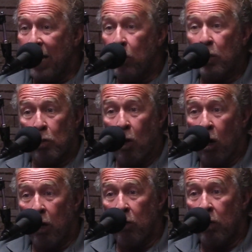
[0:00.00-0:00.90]
I took it to
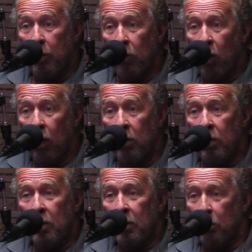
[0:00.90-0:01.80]
heart. Don't get me wrong.
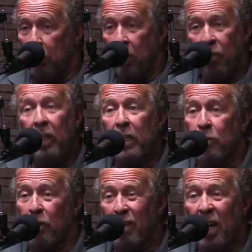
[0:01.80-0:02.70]
Sure. But my
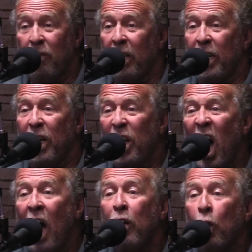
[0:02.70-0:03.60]
feelings were definitely
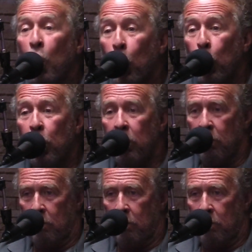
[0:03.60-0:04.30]
not hurt.